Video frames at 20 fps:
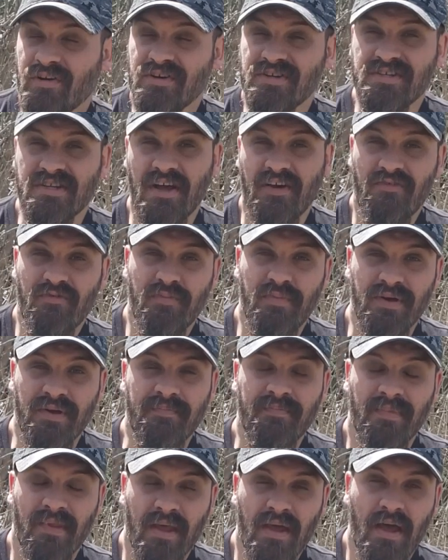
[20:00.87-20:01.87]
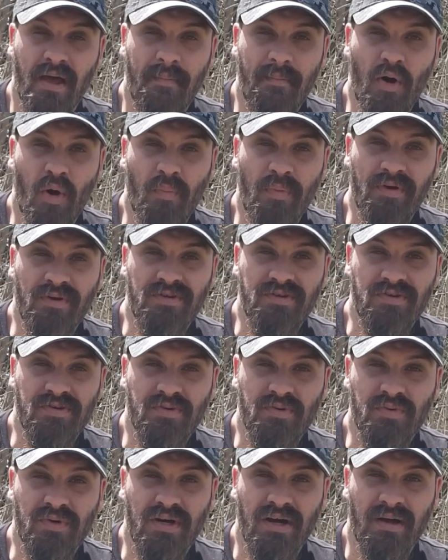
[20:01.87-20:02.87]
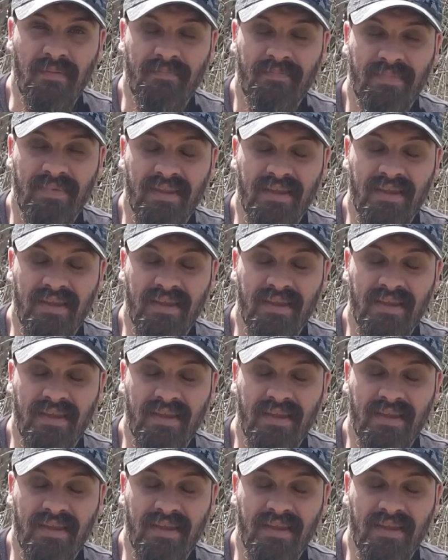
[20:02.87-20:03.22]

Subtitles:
and stuff, but I'm hoping to